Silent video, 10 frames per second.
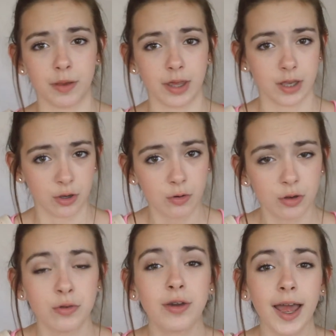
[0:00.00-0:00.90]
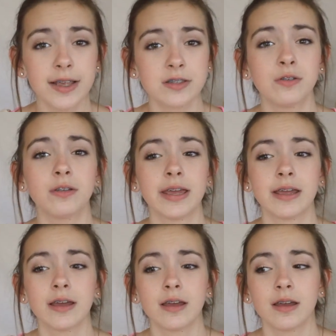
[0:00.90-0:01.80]
Like, you guys don't
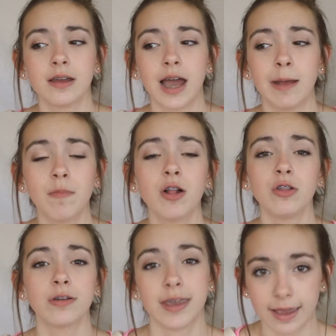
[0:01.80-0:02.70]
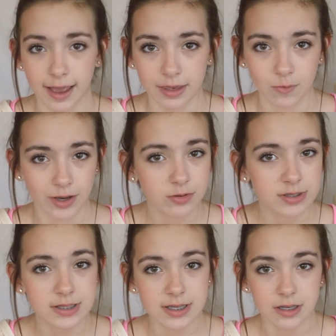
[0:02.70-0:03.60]
like, I'm not looking at you, I don't
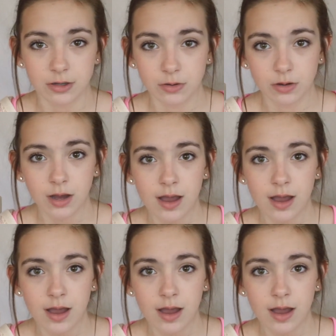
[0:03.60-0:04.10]
see you.